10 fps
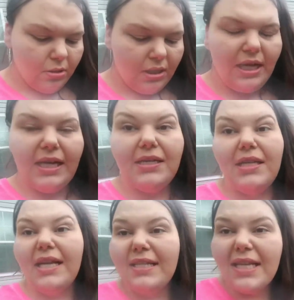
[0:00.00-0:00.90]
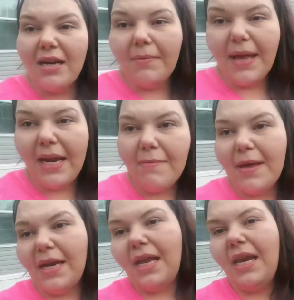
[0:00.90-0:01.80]
Because it's going to be any
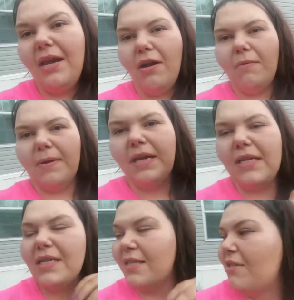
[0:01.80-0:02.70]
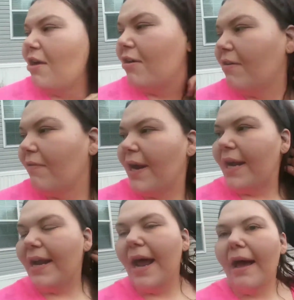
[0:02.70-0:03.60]
minute here because it's starting to
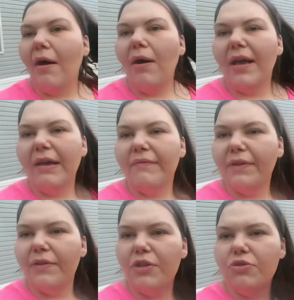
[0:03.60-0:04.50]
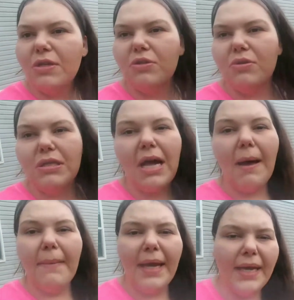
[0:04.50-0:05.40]
rain now. I can feel the drizzles
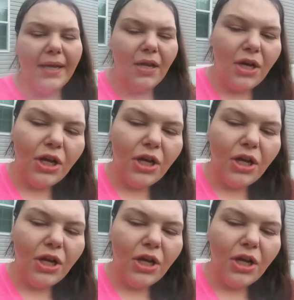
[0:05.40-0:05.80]
coming.